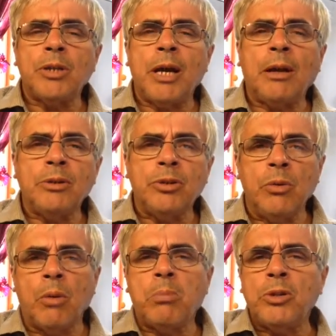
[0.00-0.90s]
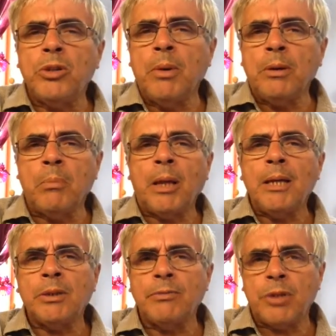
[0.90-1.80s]
challenge you or put you in a
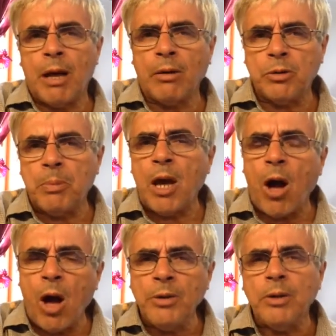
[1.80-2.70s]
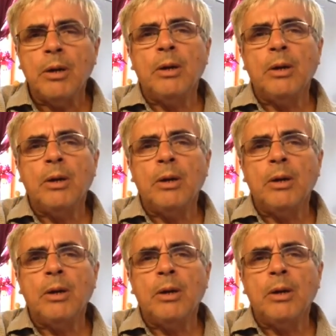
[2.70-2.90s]
place of challenge beyond